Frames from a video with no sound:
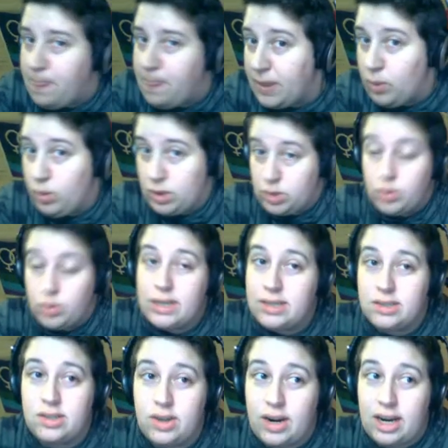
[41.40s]
which
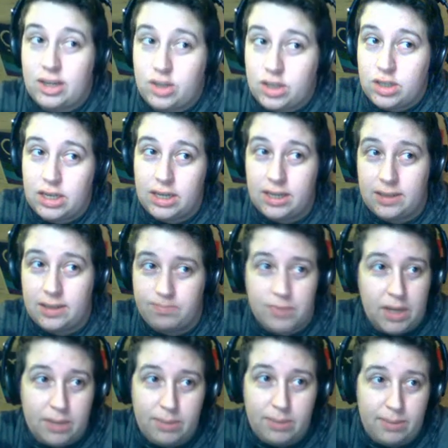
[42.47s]
ones are actually
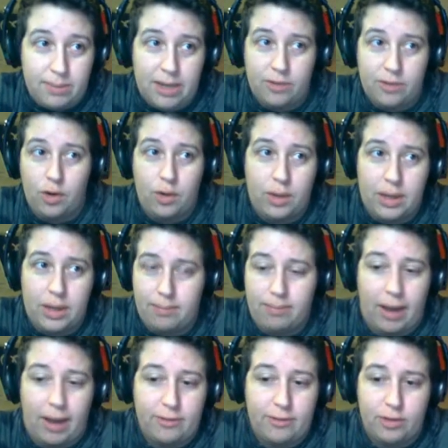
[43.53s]
going to be meaningful,
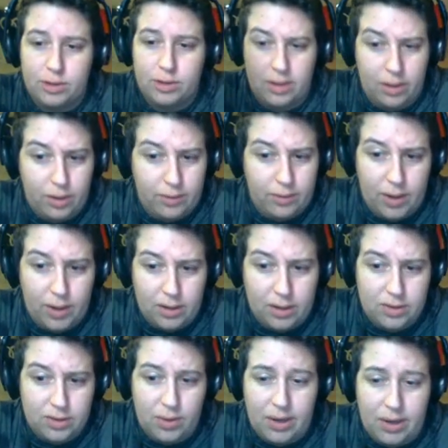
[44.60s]
impactful to the overall
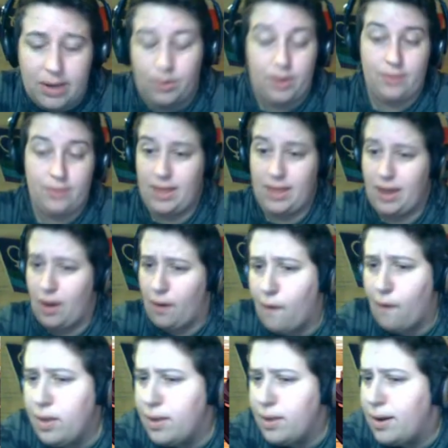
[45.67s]
story, or if they
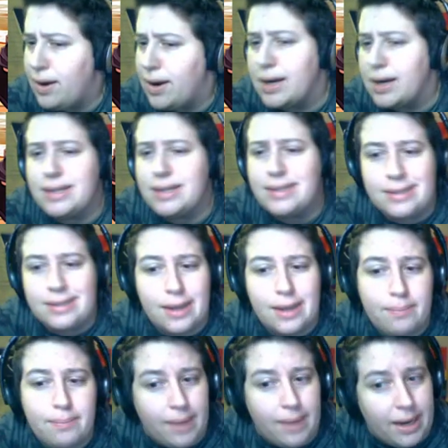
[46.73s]
all are in
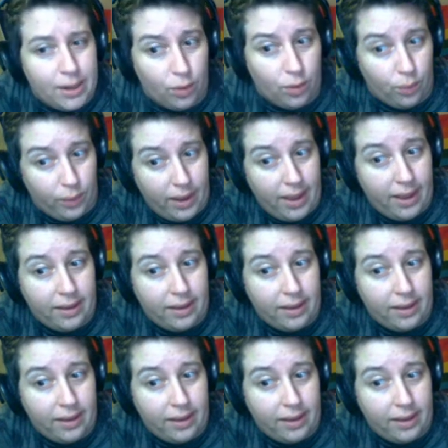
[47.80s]
some minor way.